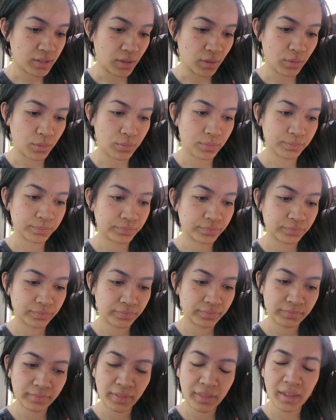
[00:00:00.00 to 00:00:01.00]
So
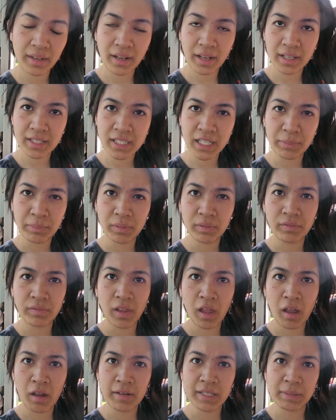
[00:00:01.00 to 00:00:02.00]
the next couple of
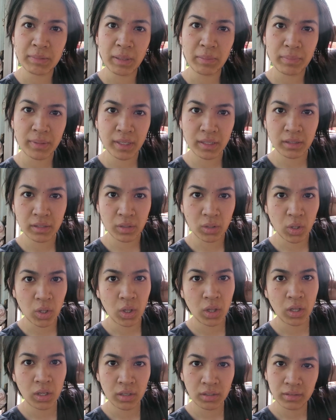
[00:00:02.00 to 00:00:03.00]
vlogs might be a
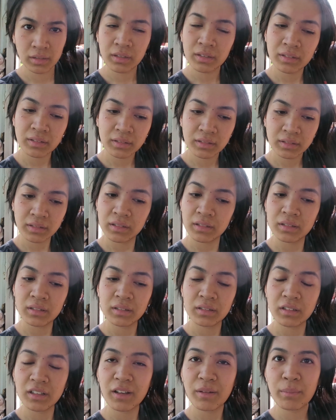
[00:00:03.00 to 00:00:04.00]
little
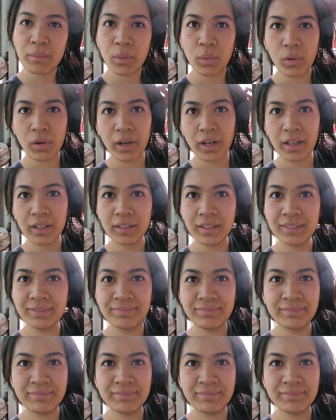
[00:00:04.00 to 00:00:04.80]
boring.